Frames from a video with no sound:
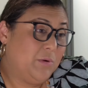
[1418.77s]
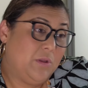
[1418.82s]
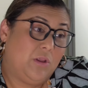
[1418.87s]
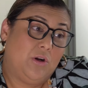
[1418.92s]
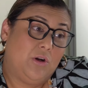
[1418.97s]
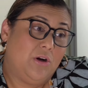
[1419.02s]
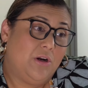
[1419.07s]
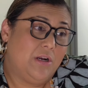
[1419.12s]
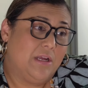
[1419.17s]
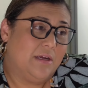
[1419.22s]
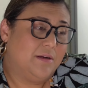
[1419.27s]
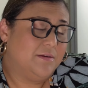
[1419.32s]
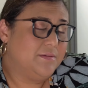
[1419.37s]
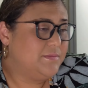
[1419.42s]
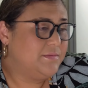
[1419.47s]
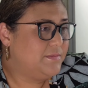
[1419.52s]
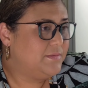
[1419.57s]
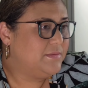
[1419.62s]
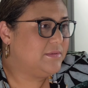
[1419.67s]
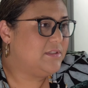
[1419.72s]

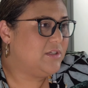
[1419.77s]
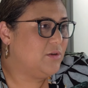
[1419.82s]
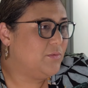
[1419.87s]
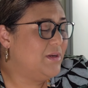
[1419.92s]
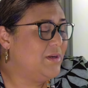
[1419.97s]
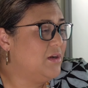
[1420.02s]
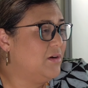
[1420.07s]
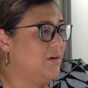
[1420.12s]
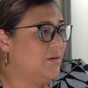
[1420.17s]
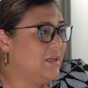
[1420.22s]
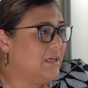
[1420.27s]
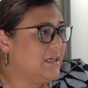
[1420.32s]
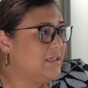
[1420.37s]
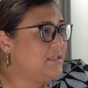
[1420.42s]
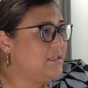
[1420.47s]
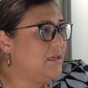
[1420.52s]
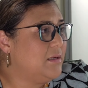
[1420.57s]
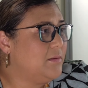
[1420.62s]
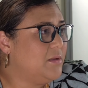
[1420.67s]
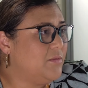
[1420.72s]
learning. Yeah. So we know the
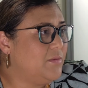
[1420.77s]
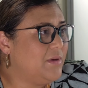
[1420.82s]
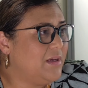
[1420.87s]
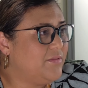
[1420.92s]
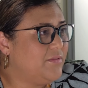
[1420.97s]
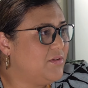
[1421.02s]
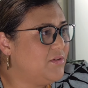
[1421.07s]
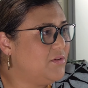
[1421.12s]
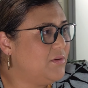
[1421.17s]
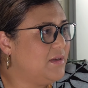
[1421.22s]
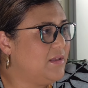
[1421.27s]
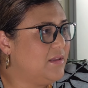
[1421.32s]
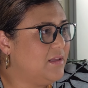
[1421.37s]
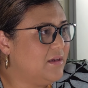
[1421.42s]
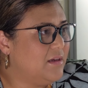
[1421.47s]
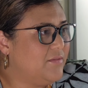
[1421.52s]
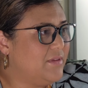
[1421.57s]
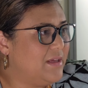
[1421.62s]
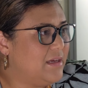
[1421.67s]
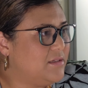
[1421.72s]
next time that we have to do
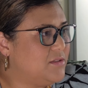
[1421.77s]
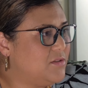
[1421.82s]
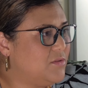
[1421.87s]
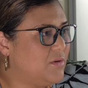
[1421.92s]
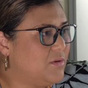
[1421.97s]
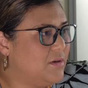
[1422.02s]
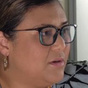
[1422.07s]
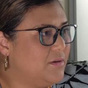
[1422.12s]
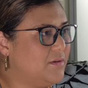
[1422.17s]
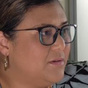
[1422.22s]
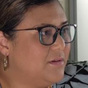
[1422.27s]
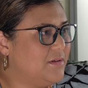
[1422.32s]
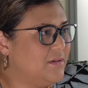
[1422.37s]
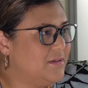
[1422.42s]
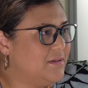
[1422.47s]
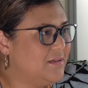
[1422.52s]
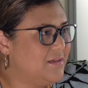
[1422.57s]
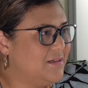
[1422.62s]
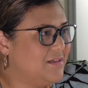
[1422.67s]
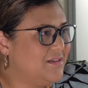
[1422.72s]
anything of that sort
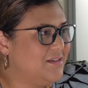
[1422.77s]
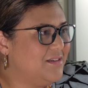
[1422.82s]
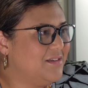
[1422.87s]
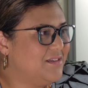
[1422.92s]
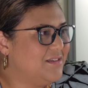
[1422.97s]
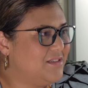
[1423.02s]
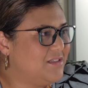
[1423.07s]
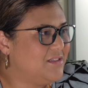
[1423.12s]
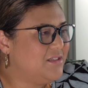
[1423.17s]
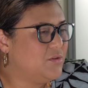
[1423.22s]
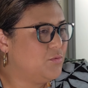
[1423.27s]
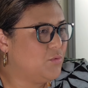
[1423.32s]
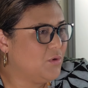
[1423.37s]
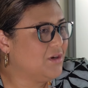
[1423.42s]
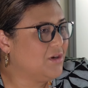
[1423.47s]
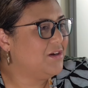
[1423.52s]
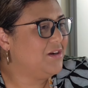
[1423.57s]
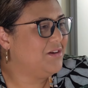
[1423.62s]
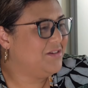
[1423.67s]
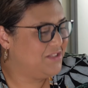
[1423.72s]
to
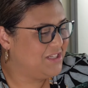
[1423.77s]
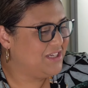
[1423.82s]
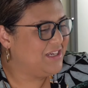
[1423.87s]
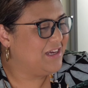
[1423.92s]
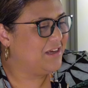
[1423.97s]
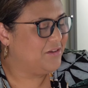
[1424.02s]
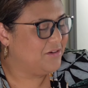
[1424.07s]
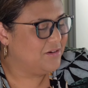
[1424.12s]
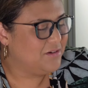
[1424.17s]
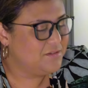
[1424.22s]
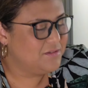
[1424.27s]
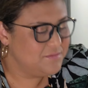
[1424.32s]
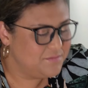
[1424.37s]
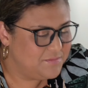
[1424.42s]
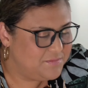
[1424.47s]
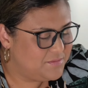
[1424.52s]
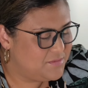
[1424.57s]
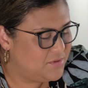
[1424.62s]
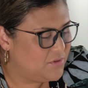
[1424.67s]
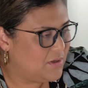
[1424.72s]
work together
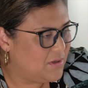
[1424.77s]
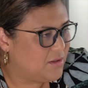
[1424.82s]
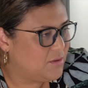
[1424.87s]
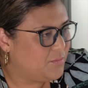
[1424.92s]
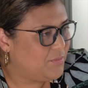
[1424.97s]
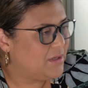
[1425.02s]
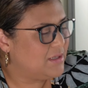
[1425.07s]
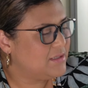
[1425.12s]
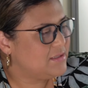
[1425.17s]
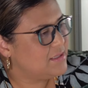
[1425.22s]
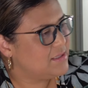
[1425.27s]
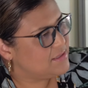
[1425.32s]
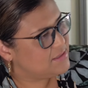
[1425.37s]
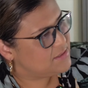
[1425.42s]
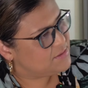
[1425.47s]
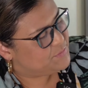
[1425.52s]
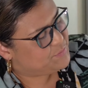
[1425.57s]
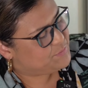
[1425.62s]
throughout the process.